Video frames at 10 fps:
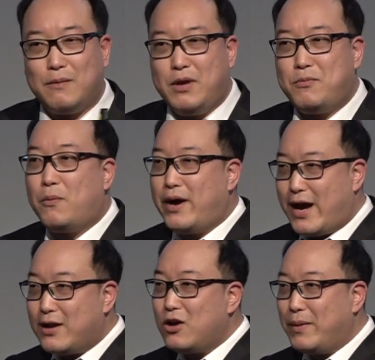other people
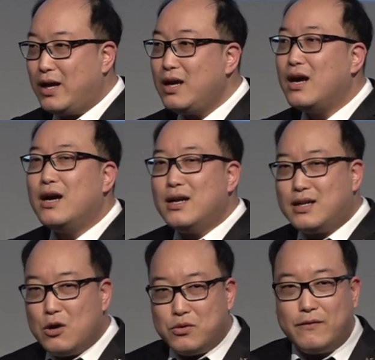about Atomy,
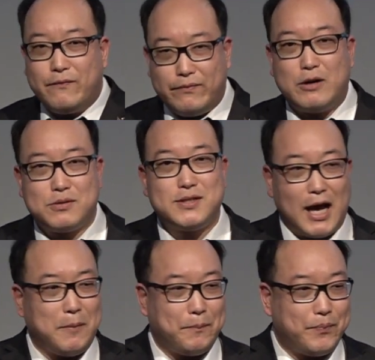they would have felt
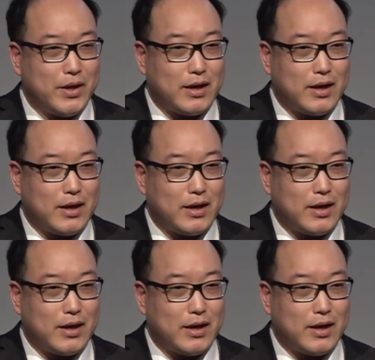the same.